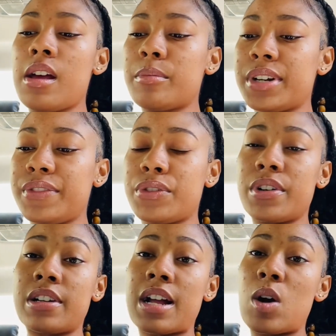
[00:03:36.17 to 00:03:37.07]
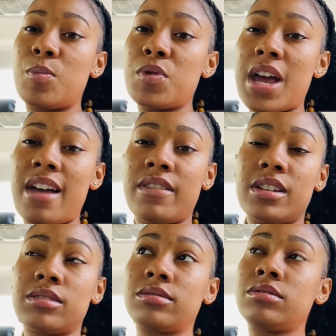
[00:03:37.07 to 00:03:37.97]
Pray for it. I hope you have it.
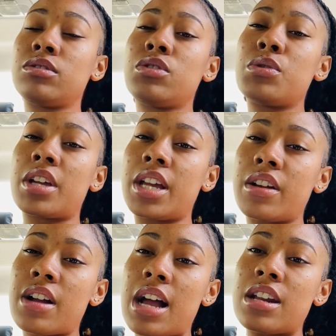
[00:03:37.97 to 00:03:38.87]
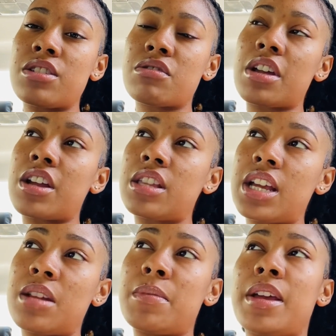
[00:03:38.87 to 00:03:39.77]
You can hear God and you can hear the
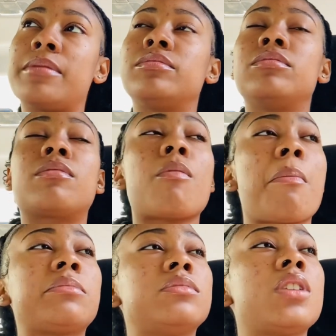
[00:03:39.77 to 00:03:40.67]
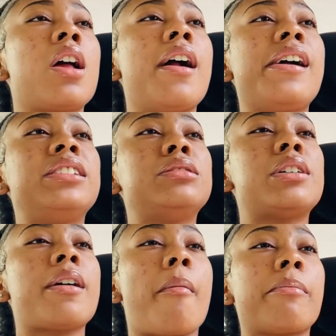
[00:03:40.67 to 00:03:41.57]
enemy.
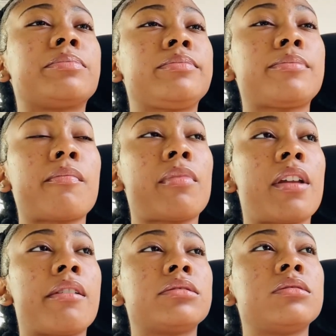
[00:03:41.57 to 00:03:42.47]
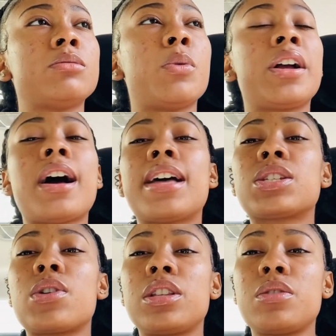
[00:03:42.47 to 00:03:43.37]
Anyway, when God's
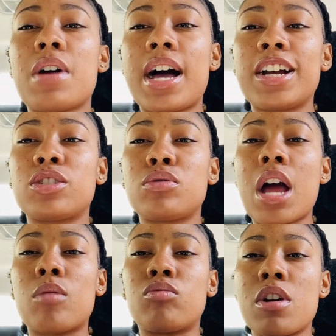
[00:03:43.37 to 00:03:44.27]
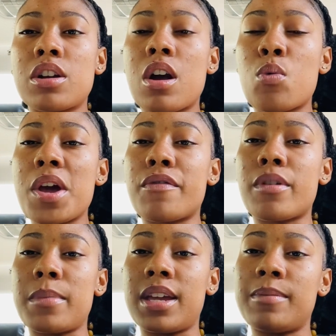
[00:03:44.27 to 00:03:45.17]
calling you higher, do not run away
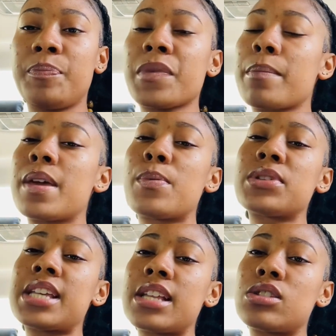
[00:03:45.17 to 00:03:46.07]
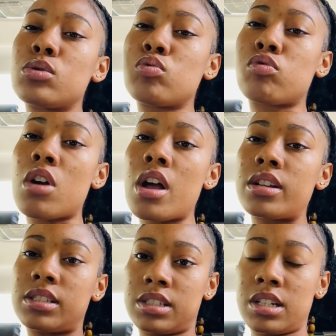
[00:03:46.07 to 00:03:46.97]
from it. People tend to run.
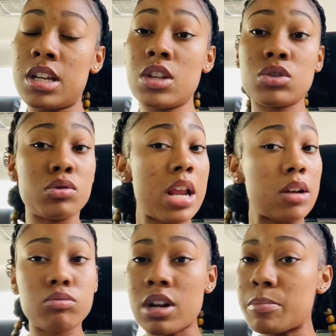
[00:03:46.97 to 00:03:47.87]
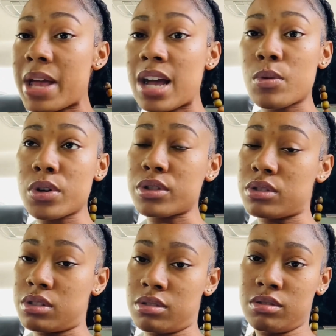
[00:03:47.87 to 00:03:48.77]
Do not run
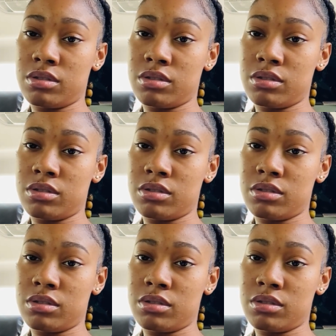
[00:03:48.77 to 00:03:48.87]
backwards.